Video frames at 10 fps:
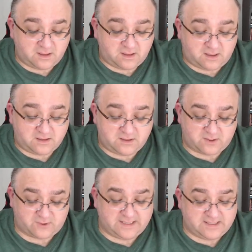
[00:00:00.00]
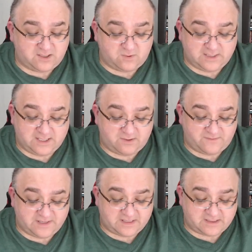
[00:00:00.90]
You're in too weird with
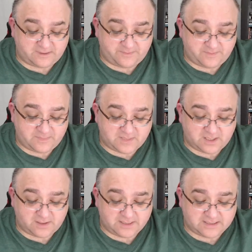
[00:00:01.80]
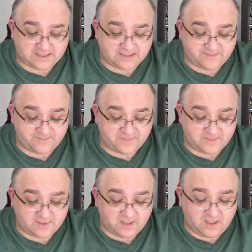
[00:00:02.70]
this, Tony said.
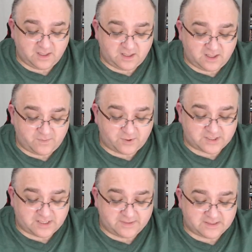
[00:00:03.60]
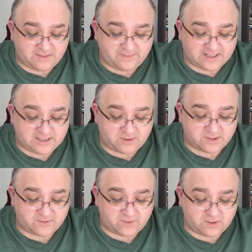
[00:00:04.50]
He pushed Clementine back towards
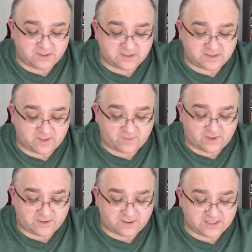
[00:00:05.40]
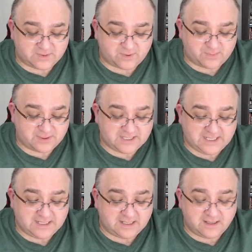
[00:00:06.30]
the rollers. Her brown eyes were
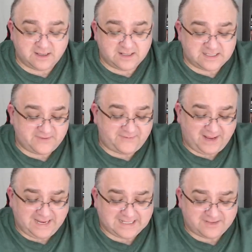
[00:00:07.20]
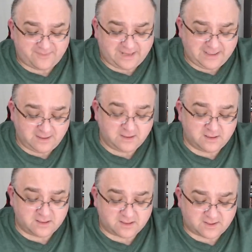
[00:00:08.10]
pleading. It's defective, man.
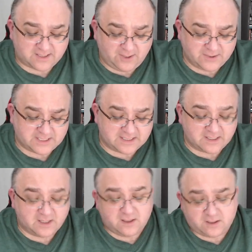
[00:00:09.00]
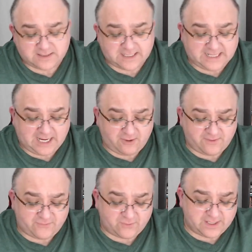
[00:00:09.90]
Psychosis. I'll take care of it
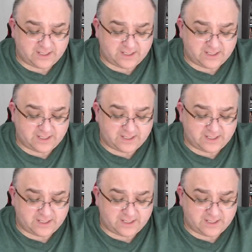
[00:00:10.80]
for you.